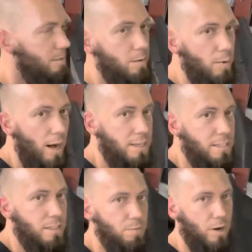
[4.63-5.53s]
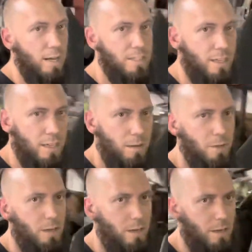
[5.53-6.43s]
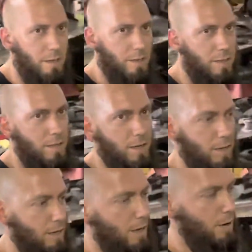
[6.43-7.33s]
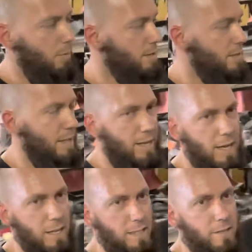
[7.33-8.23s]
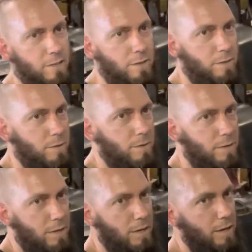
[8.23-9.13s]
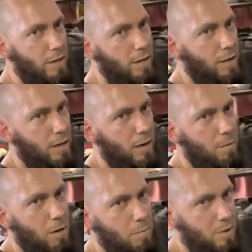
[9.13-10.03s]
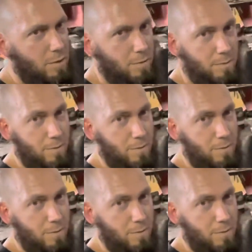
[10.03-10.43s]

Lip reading: watching this project come along. One thing I like to do might be a